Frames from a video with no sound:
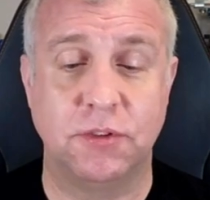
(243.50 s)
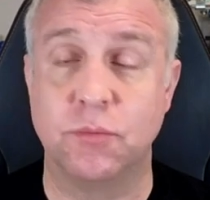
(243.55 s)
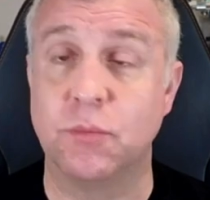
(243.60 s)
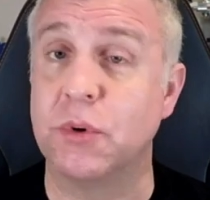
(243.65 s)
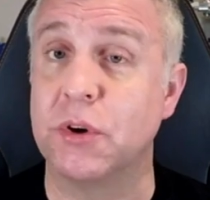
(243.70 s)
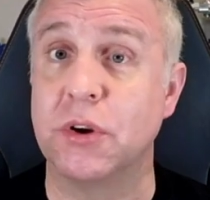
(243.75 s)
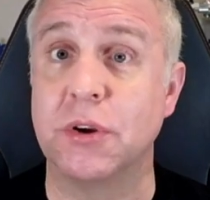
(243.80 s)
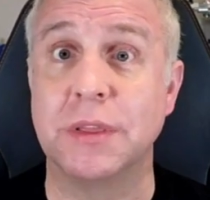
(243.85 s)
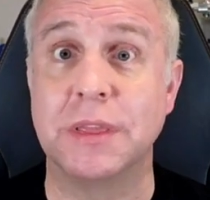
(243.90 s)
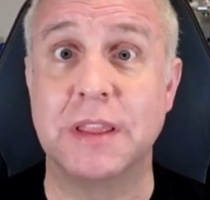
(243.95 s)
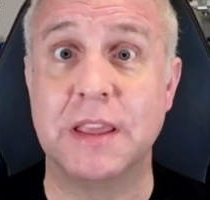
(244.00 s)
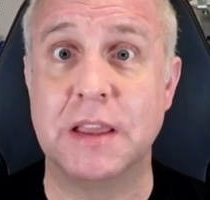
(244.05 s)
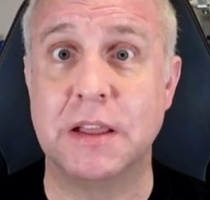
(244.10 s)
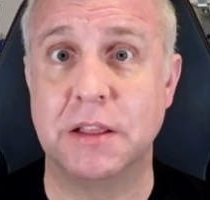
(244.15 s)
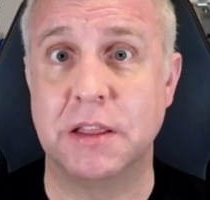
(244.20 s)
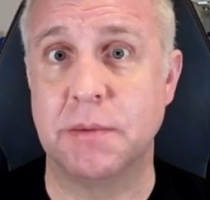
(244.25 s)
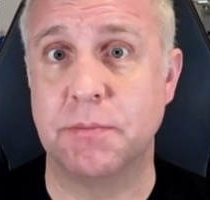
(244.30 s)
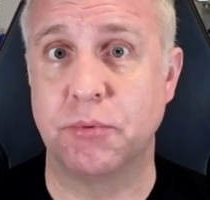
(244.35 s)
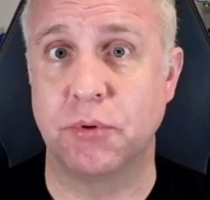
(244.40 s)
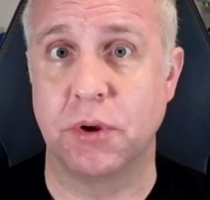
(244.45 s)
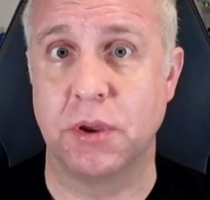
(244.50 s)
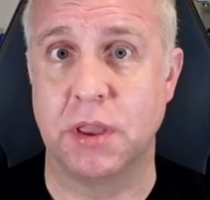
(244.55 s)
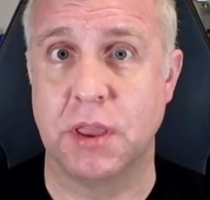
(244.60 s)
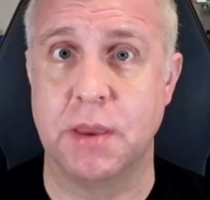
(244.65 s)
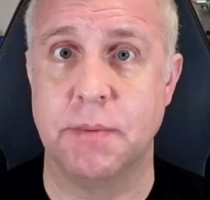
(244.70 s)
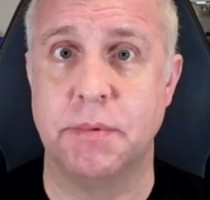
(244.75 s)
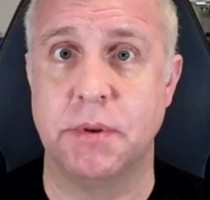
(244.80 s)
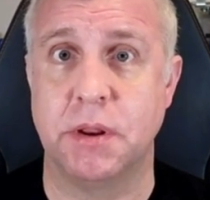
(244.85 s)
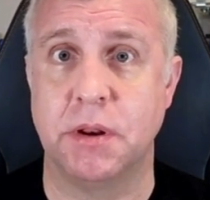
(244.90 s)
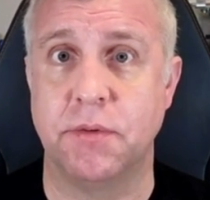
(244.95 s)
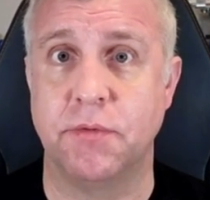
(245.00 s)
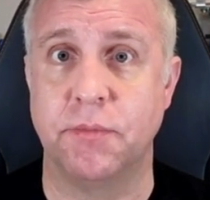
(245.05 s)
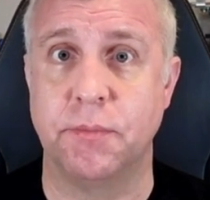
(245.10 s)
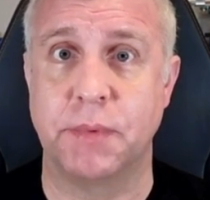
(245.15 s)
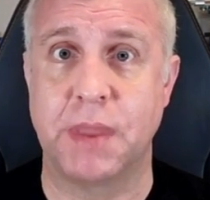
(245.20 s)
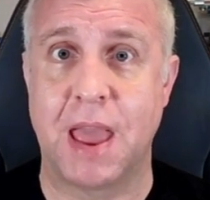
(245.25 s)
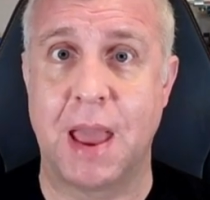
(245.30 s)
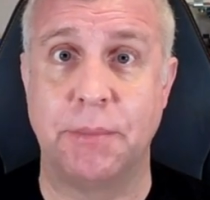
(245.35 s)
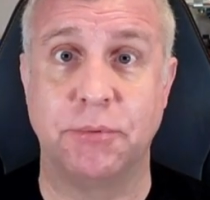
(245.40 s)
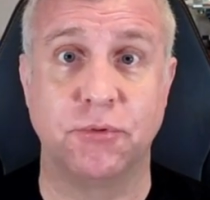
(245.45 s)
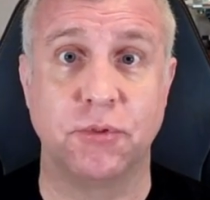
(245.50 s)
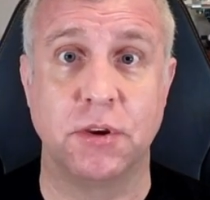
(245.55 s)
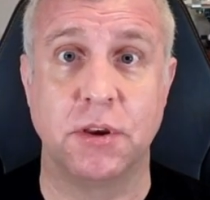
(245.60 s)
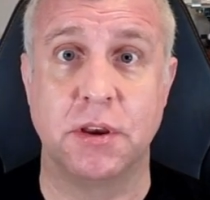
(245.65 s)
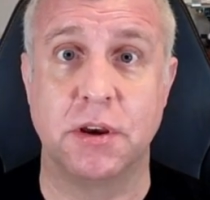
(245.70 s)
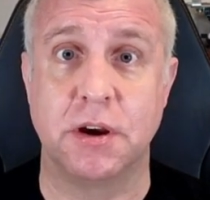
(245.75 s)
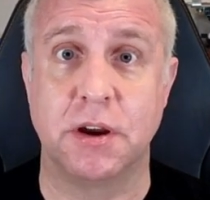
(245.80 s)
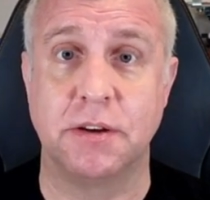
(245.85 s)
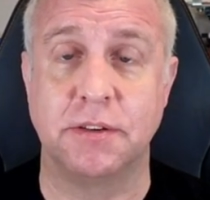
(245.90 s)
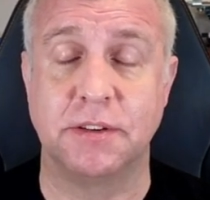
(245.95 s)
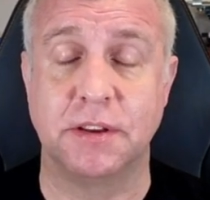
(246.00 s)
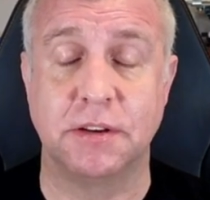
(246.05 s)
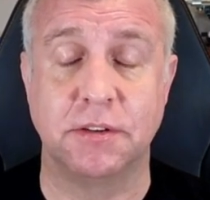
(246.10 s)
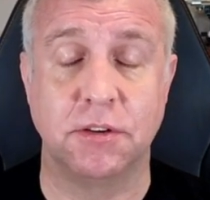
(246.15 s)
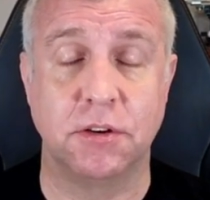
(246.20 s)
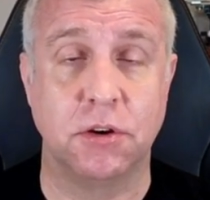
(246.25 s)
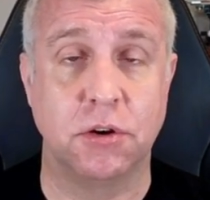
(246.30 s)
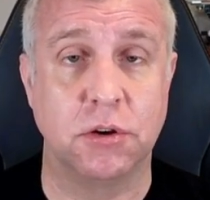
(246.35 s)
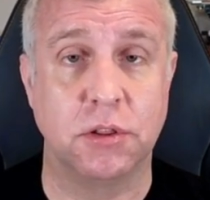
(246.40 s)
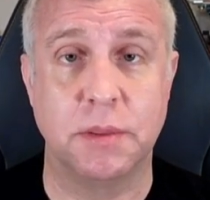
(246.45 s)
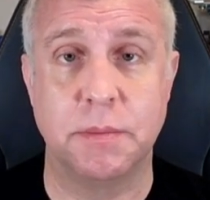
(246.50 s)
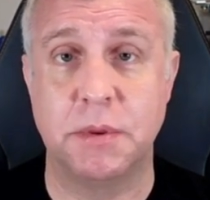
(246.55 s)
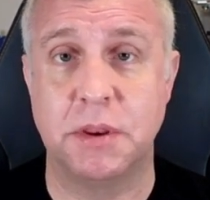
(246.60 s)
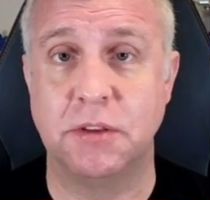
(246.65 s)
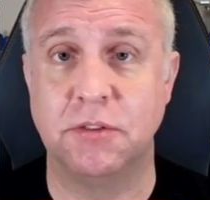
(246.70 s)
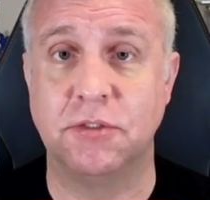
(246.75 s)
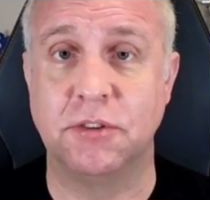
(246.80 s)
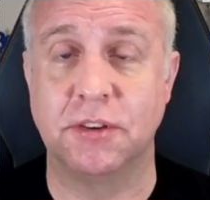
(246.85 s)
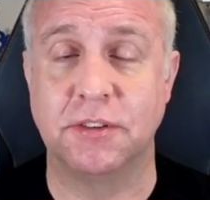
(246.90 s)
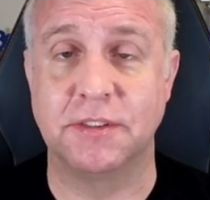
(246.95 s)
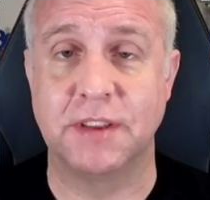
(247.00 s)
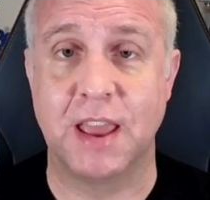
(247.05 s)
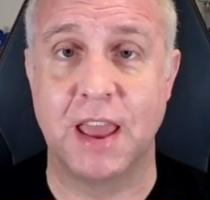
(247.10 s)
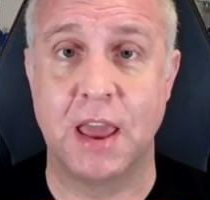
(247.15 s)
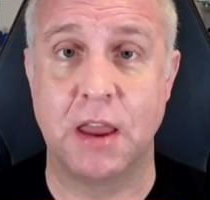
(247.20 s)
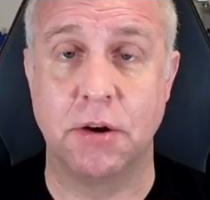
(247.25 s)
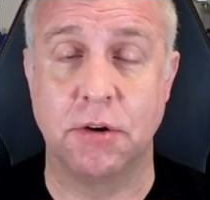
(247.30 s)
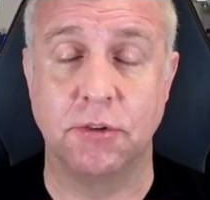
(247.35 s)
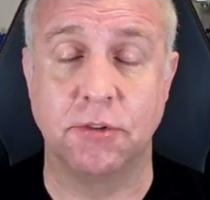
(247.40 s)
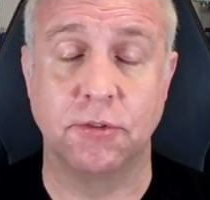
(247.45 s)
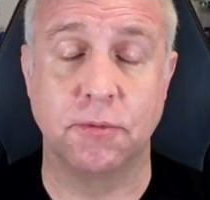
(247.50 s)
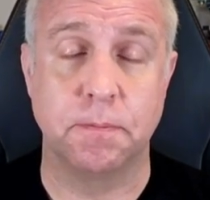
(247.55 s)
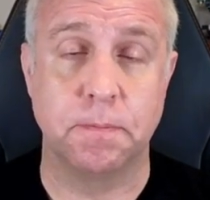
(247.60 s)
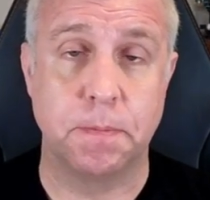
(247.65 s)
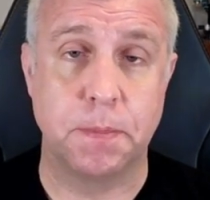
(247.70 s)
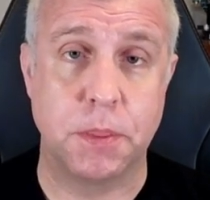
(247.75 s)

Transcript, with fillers: where you're legally prohibited from capturing content and you're limited just to headers?